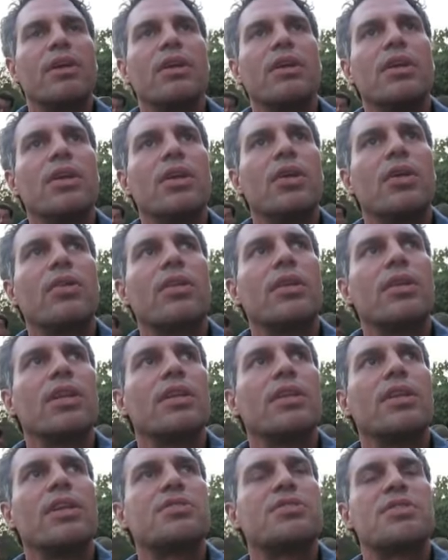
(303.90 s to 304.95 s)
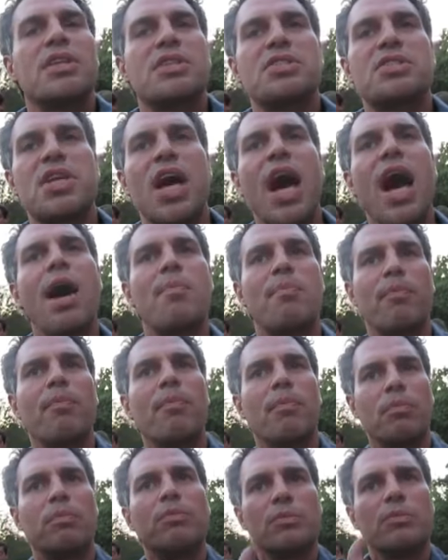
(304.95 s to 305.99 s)
you know, the top
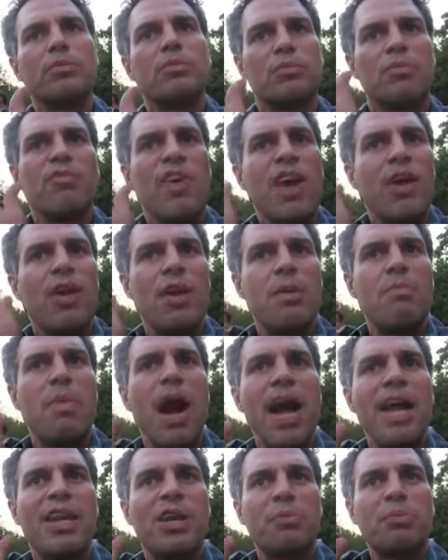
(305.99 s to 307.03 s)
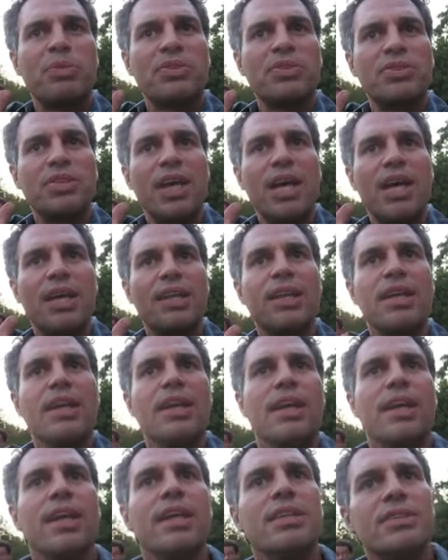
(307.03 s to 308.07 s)
very minor percent
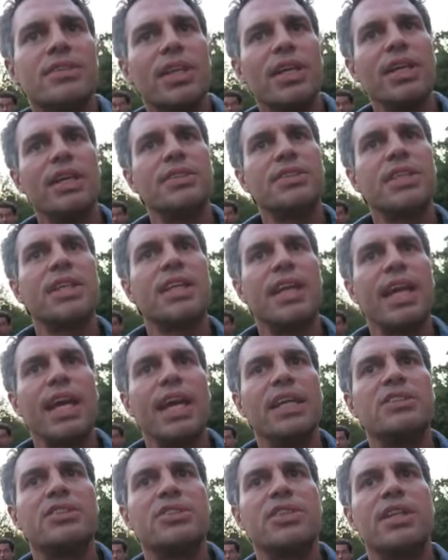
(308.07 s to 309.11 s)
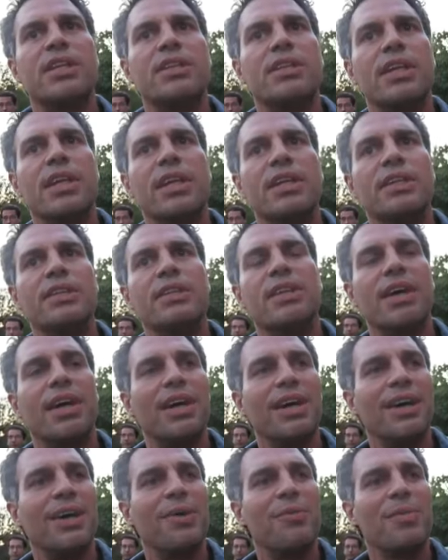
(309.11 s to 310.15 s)
is engaged in
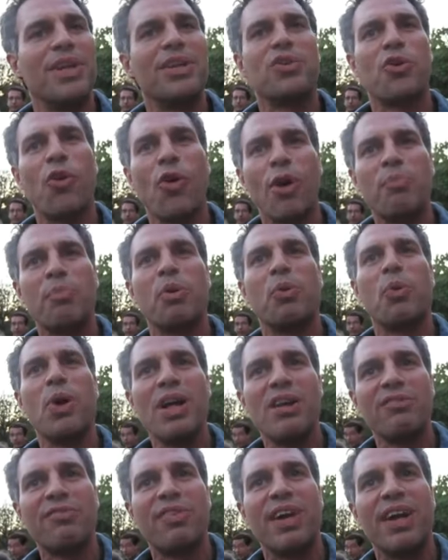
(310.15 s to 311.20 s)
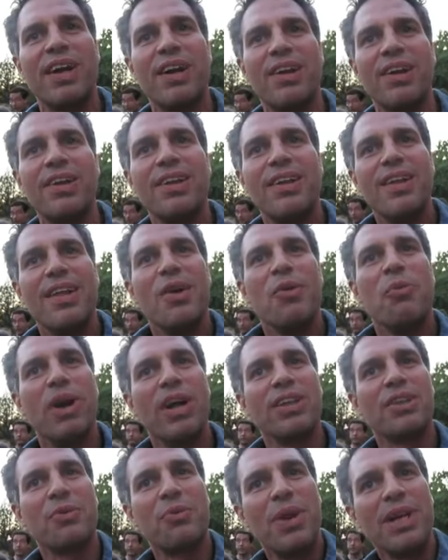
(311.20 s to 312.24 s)
corporate welfare,
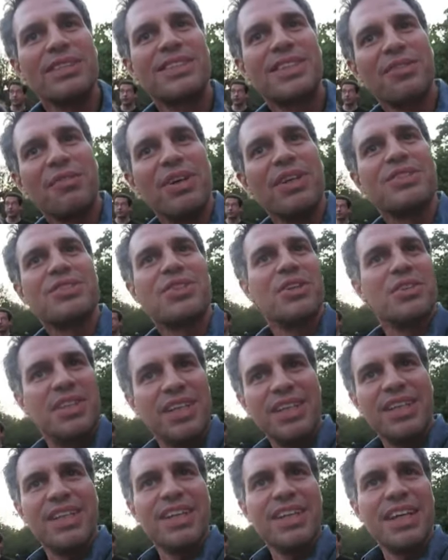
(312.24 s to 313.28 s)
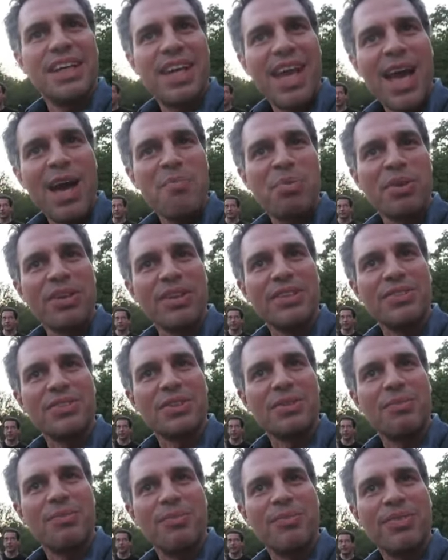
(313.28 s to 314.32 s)
while the rest of us are dealing in
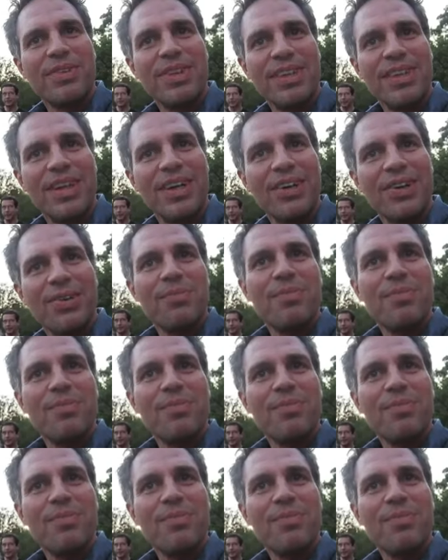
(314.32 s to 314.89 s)
capitalism. You know.